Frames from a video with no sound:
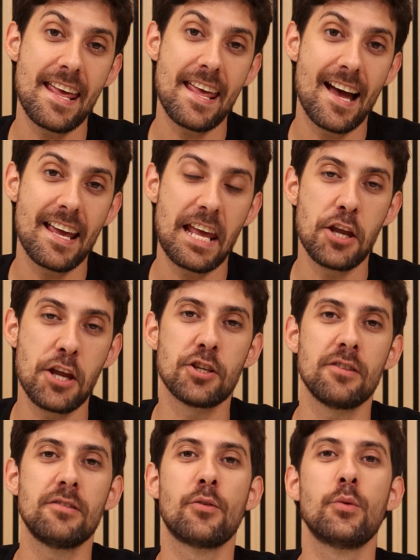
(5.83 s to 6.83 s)
AI
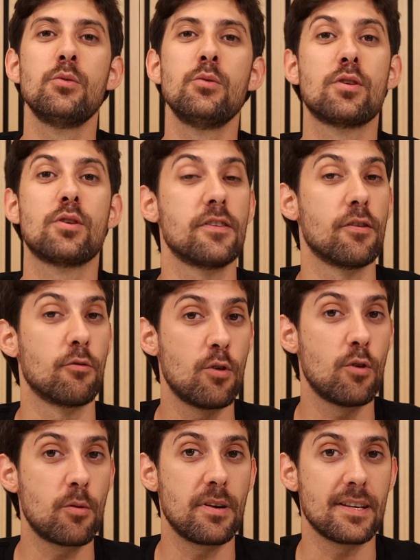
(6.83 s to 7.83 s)
agent the rules of your
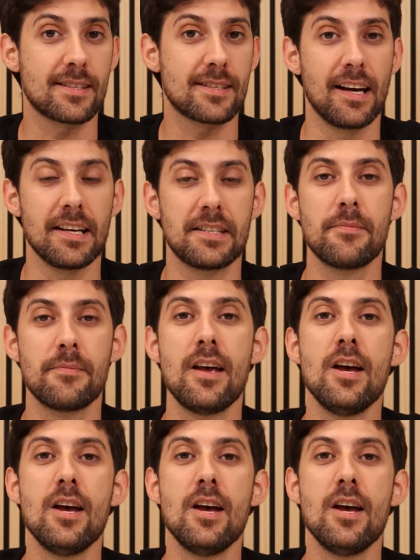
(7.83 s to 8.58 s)
WordPress site